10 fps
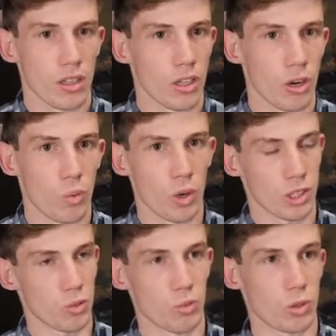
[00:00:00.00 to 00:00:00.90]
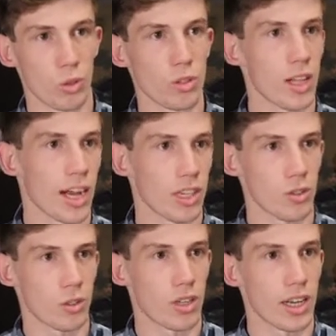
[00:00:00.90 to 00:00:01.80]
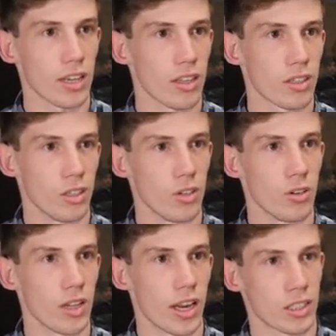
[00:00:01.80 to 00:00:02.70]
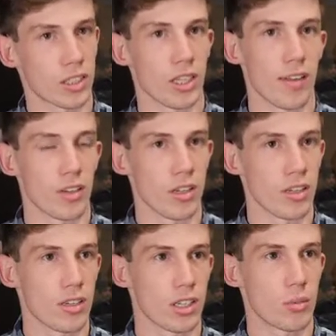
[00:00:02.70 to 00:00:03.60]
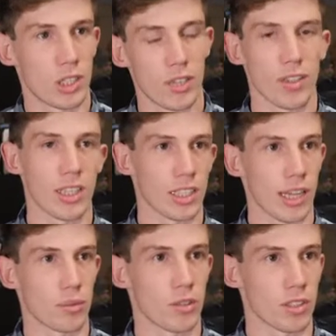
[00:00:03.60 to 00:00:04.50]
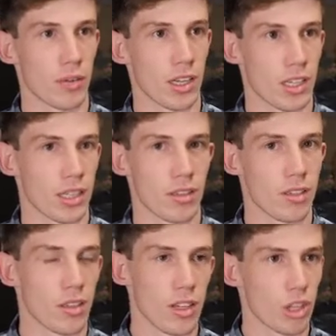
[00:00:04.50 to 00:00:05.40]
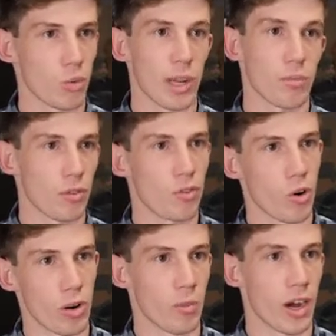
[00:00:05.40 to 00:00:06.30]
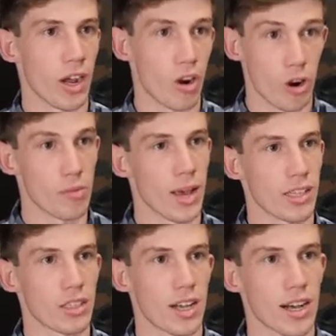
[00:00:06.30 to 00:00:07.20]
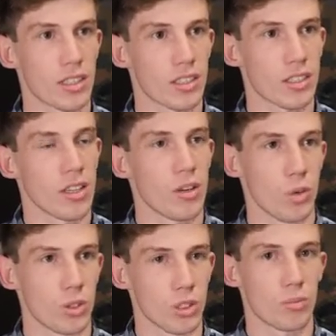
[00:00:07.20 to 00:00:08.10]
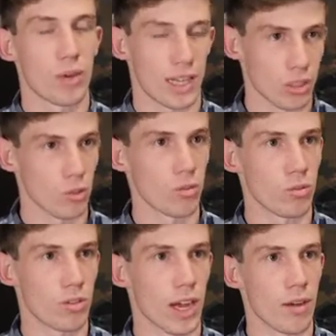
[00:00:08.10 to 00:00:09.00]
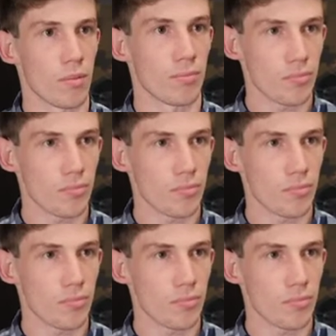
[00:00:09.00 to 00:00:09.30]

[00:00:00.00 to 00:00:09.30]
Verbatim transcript: you know, what does a good class look like to you? And I gave a specific example of something I did the week before in my own maths class, which is a practical um,